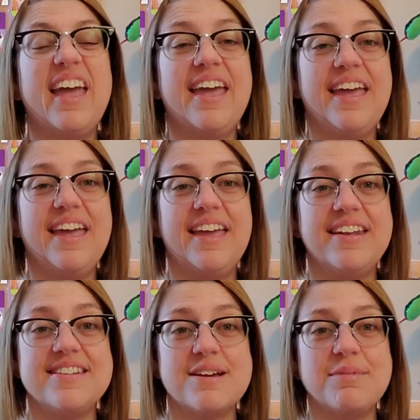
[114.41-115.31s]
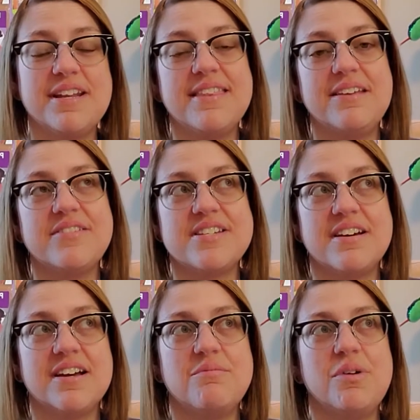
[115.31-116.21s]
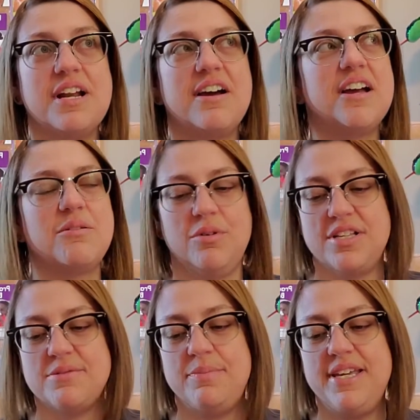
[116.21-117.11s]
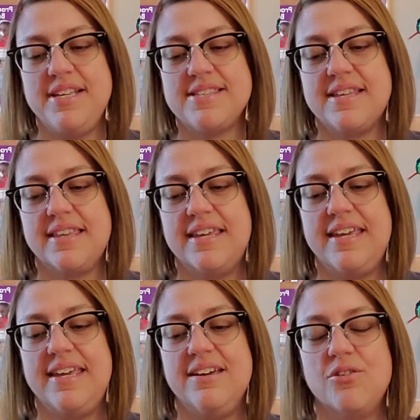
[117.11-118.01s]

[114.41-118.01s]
And I'm going to think of a time when I was being silly